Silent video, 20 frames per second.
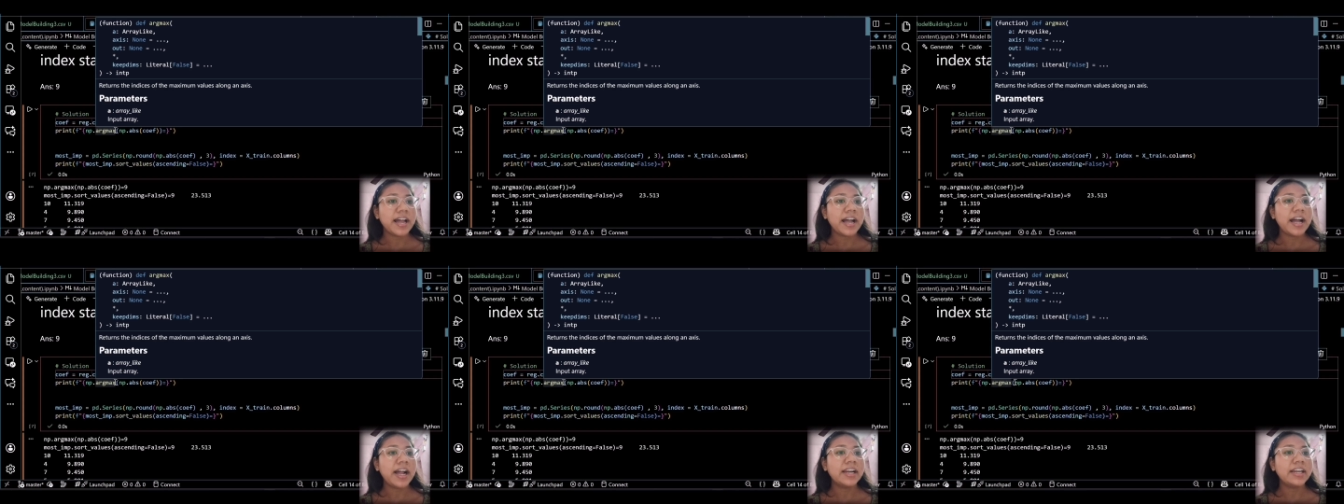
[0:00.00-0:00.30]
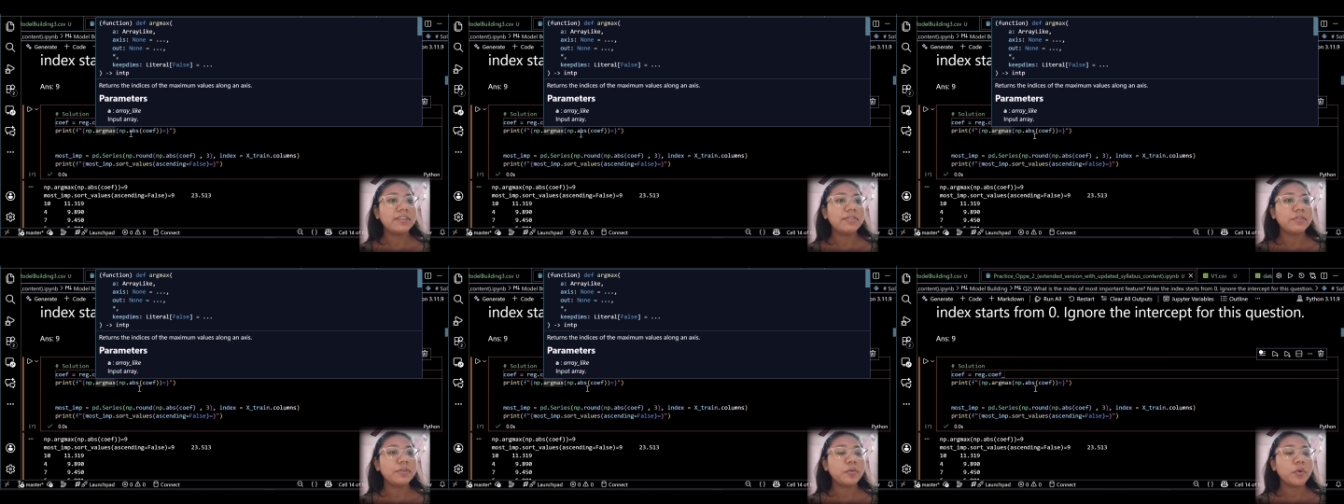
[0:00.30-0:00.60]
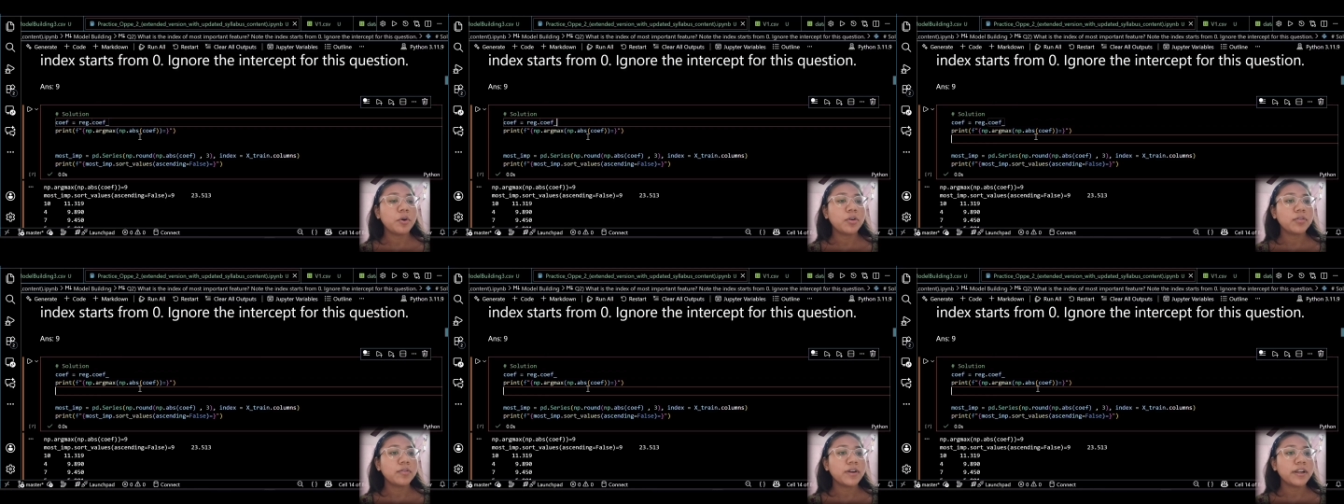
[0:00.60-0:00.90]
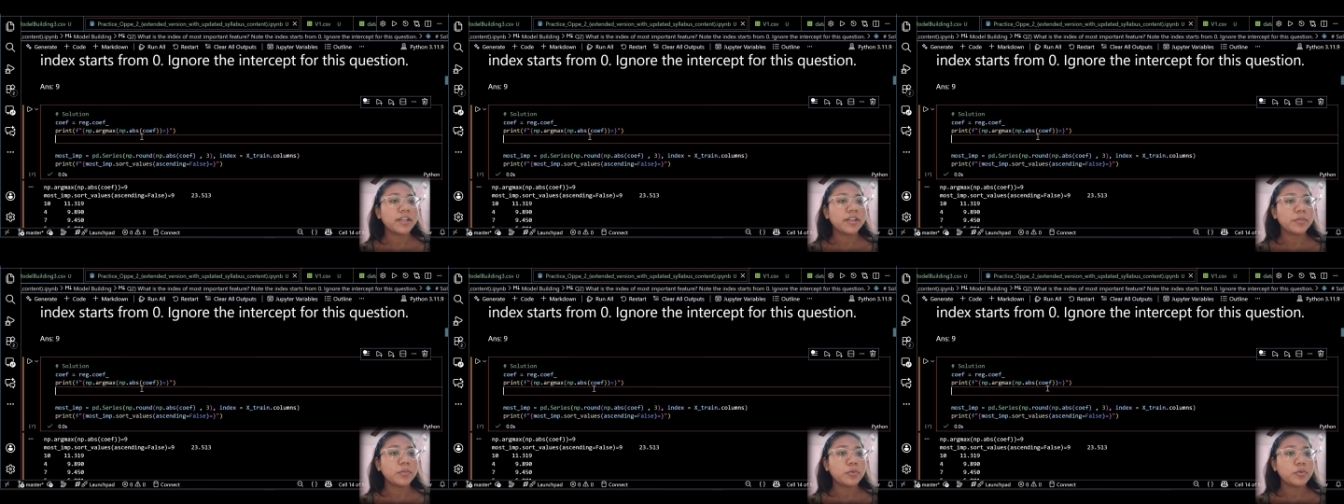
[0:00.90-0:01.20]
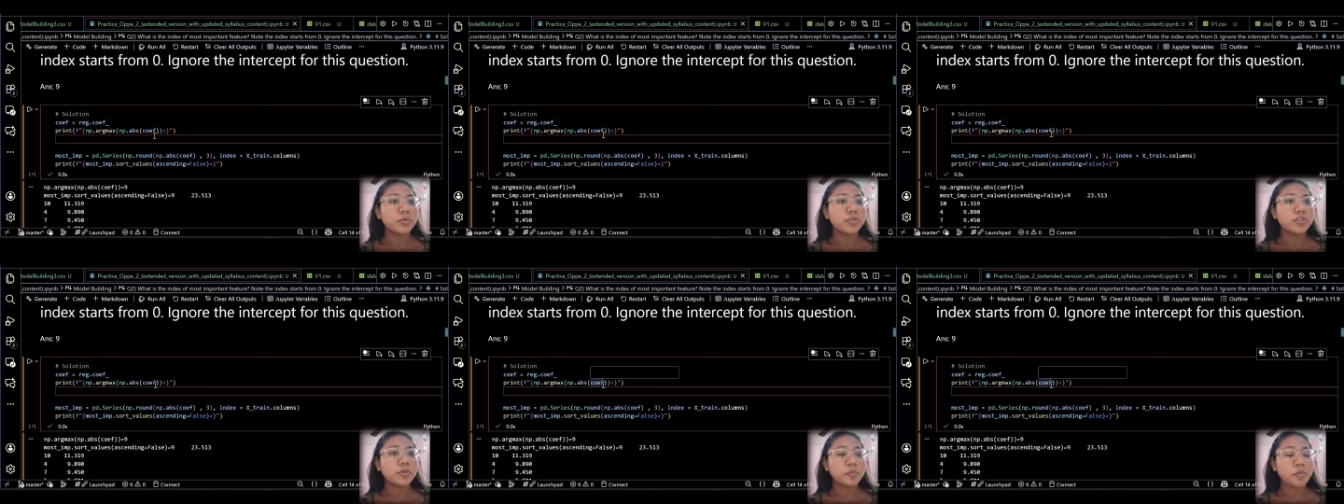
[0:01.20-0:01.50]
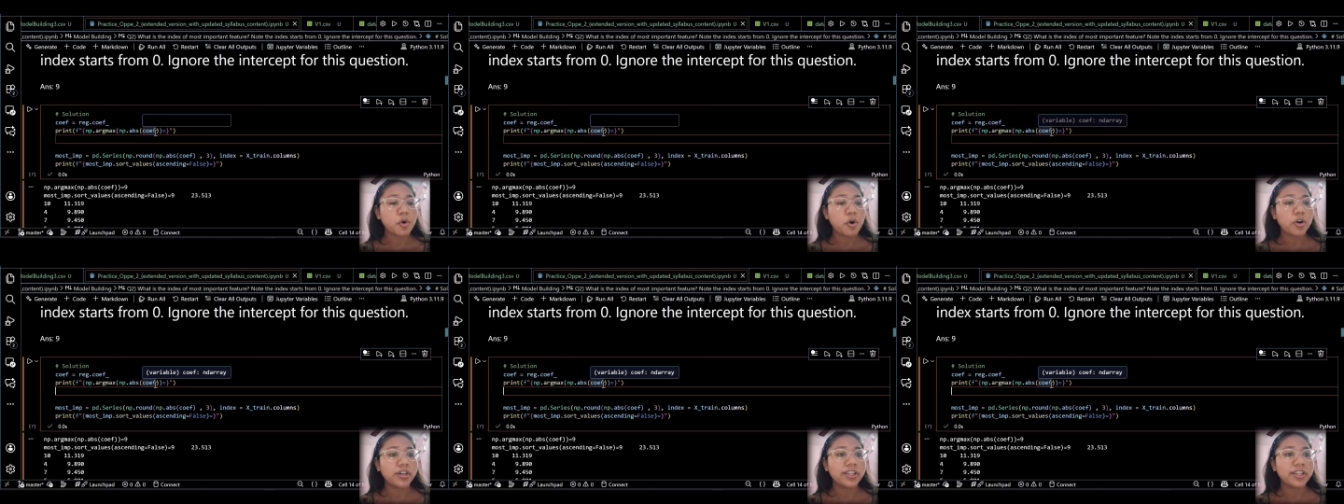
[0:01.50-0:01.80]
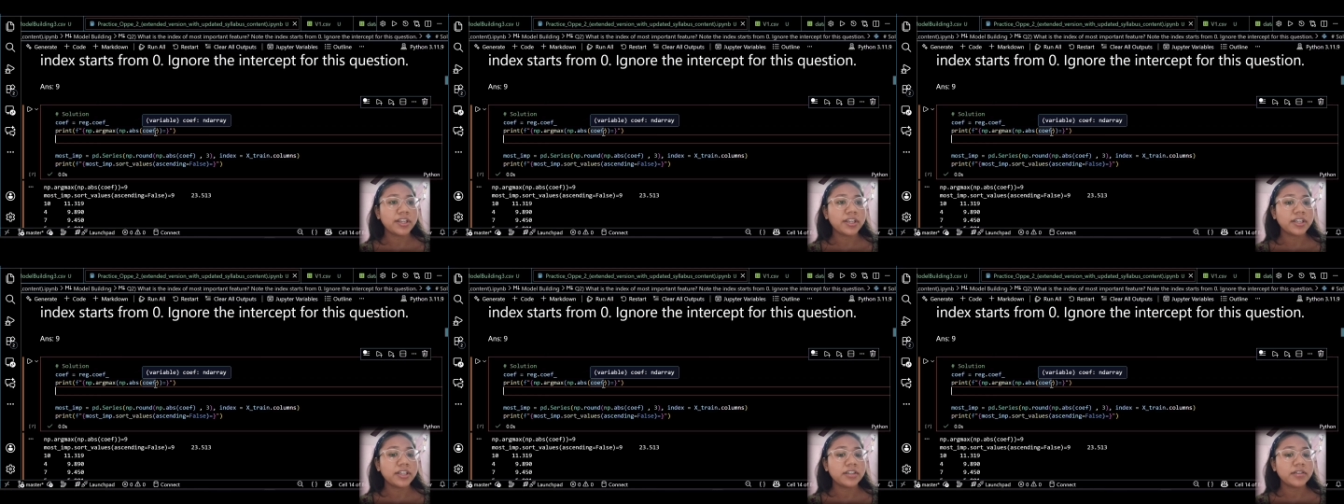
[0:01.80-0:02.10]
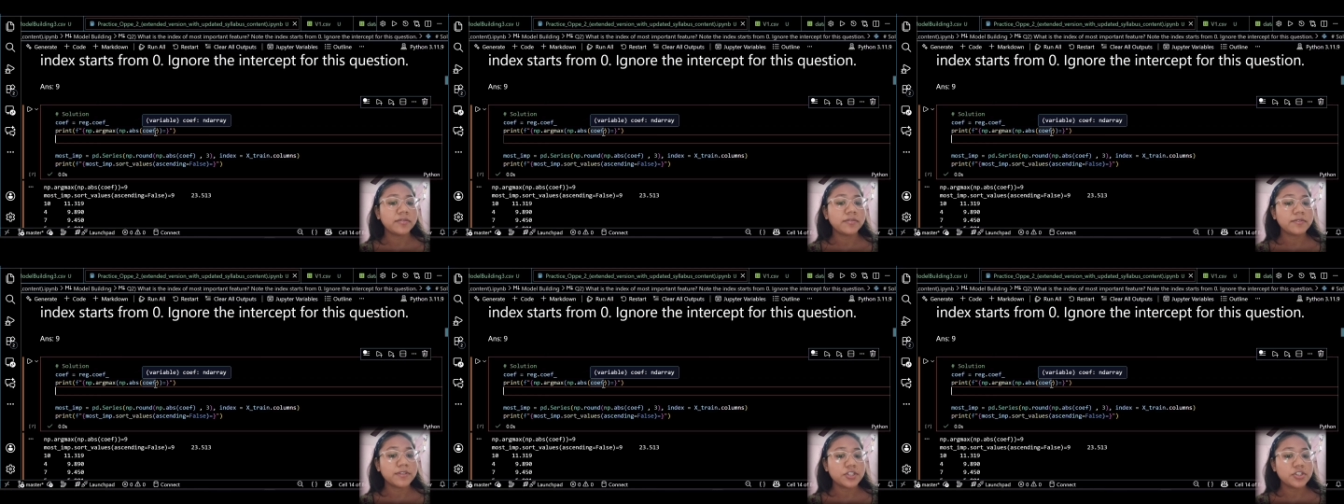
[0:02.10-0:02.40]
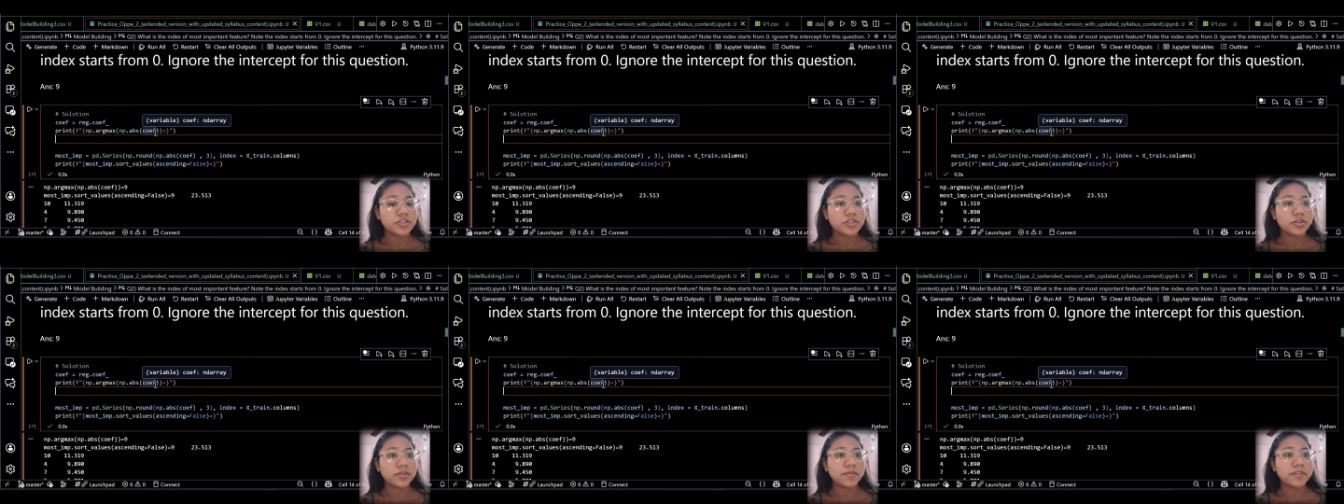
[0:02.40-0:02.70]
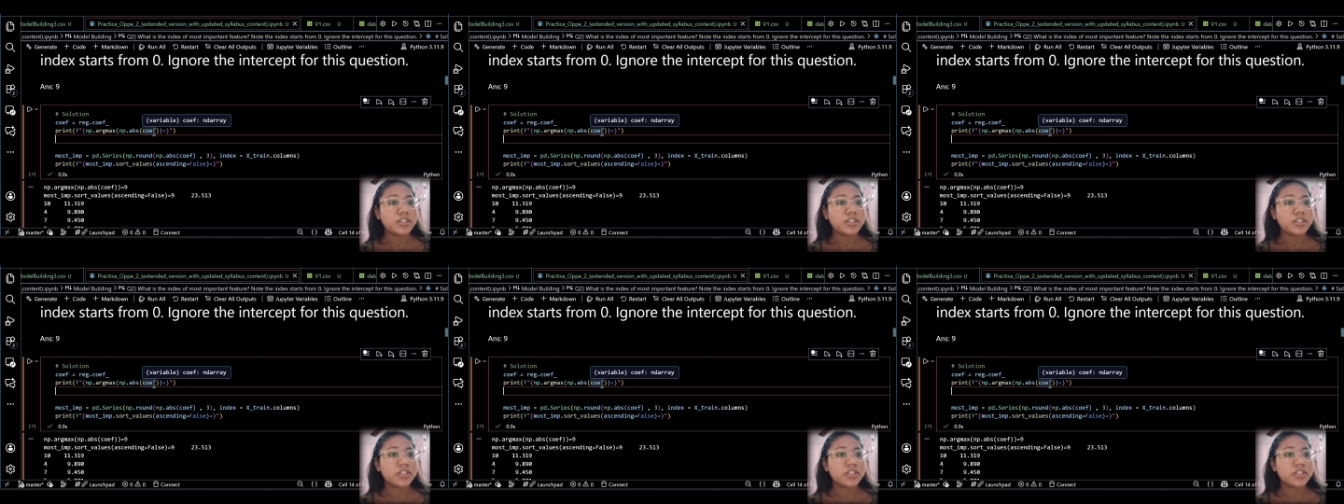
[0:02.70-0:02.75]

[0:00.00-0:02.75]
and if you want to find the most important feature,